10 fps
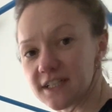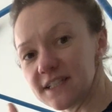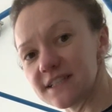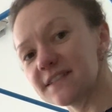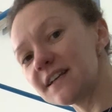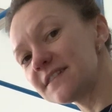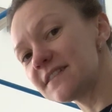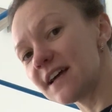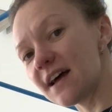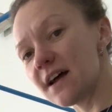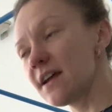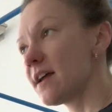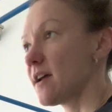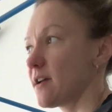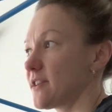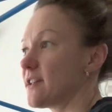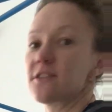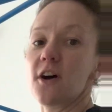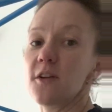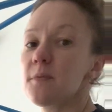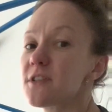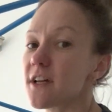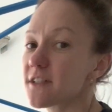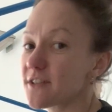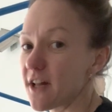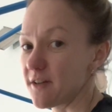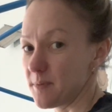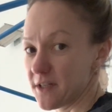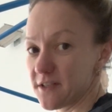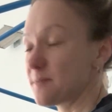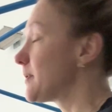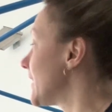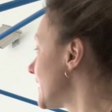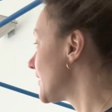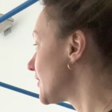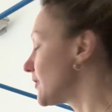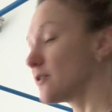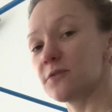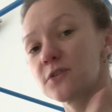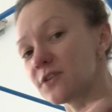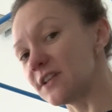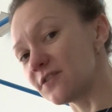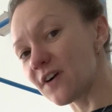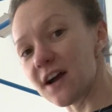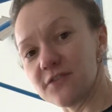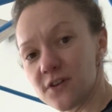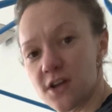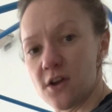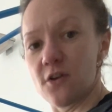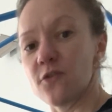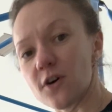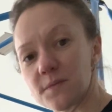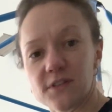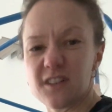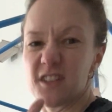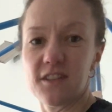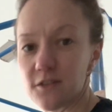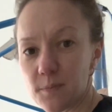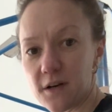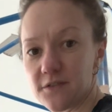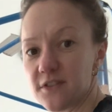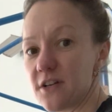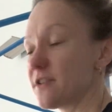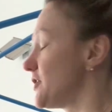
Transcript: in the sense that it's called a platonic solid because Plato took these 5 forms that are considered part of sacred